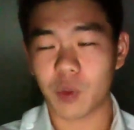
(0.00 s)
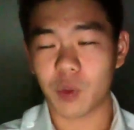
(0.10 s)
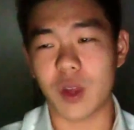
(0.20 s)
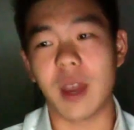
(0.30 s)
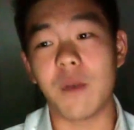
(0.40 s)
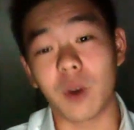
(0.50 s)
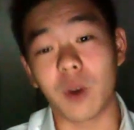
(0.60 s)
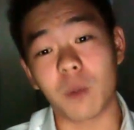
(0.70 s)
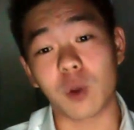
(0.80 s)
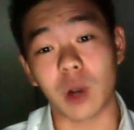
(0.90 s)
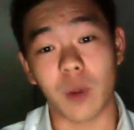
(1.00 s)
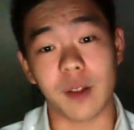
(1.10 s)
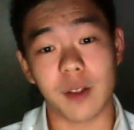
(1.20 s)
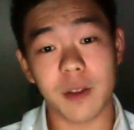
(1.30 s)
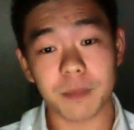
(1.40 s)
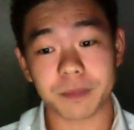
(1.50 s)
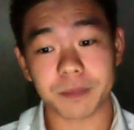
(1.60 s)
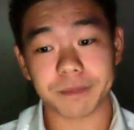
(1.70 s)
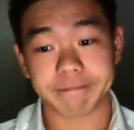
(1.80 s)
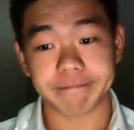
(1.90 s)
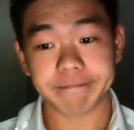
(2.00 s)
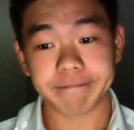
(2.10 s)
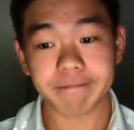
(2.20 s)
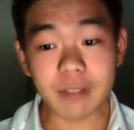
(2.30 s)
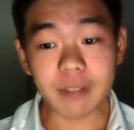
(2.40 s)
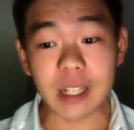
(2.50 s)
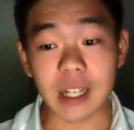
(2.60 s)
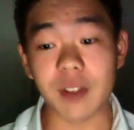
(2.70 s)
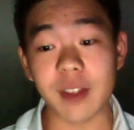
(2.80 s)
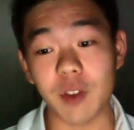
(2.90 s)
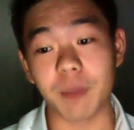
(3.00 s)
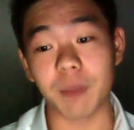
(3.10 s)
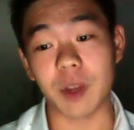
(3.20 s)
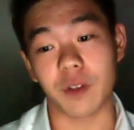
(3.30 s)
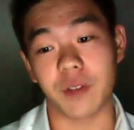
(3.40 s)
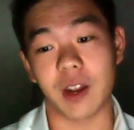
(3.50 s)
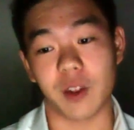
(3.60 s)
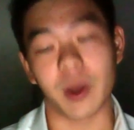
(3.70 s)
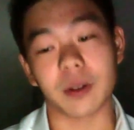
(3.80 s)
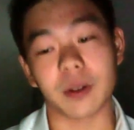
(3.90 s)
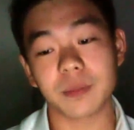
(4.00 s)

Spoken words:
which came from Sulawesi, and I'll send you a picture of that as well.